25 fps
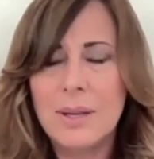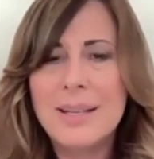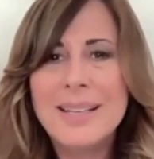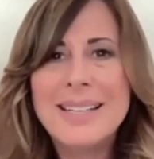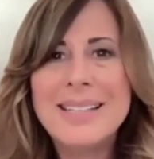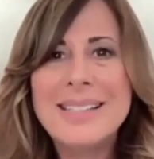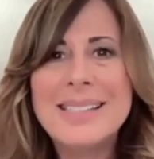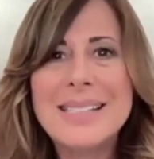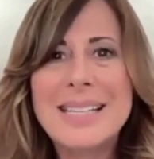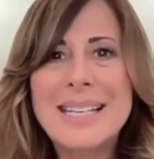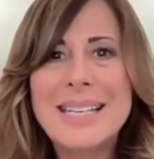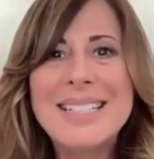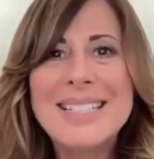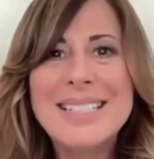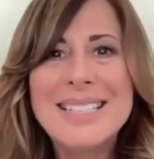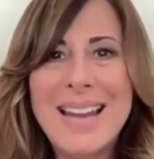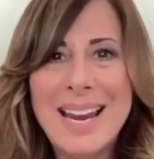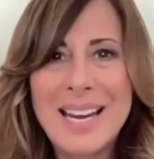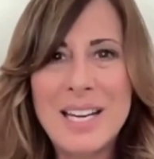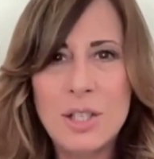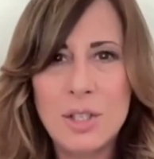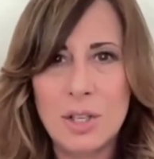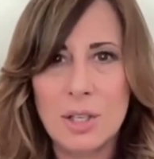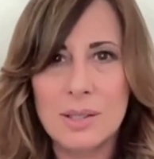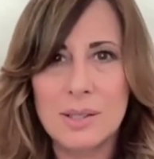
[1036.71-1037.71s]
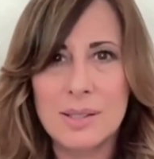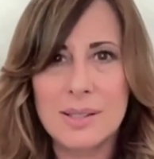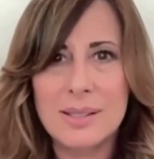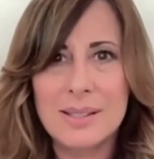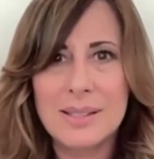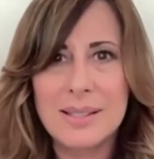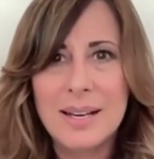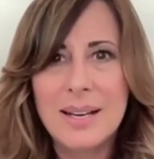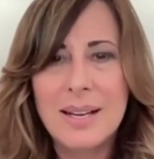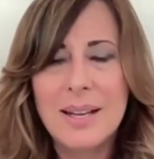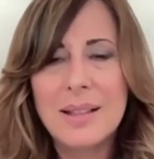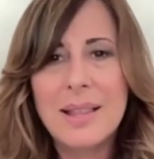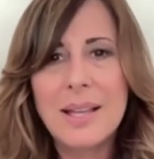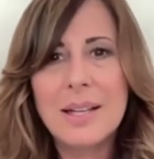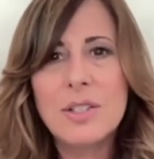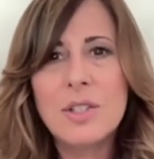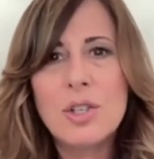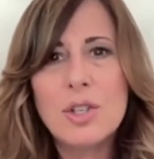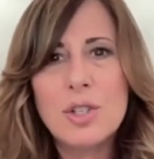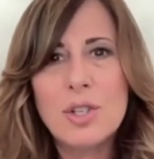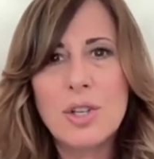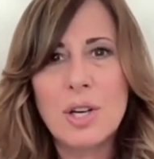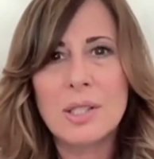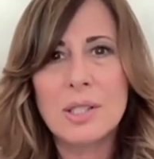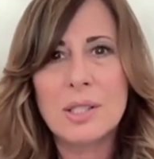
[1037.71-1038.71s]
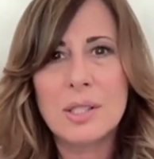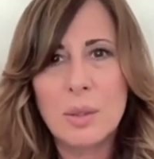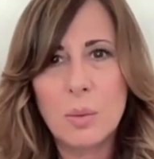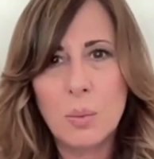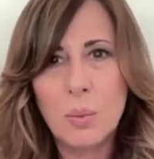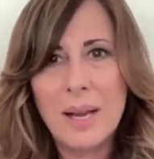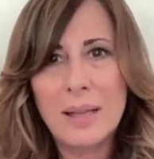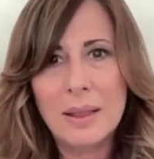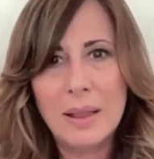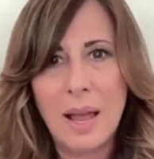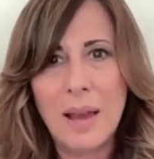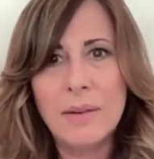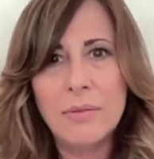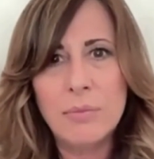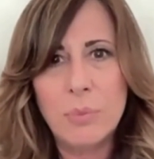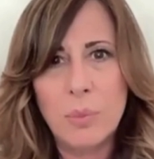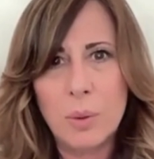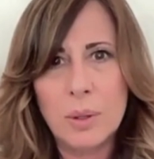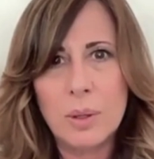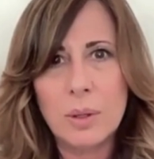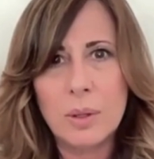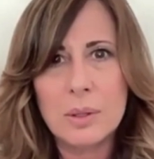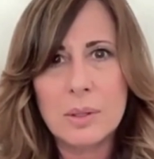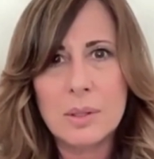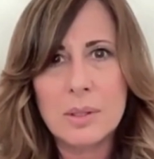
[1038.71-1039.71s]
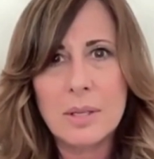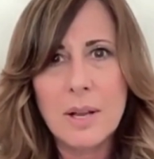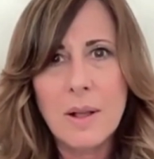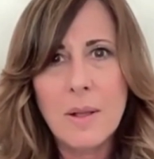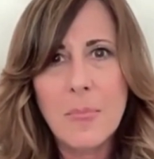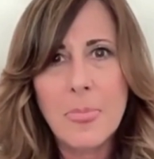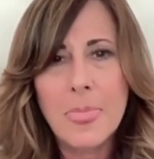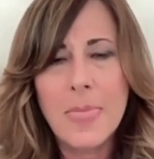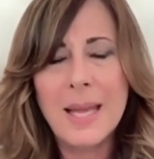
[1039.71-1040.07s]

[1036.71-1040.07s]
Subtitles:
It's contagious. That's just the way life works.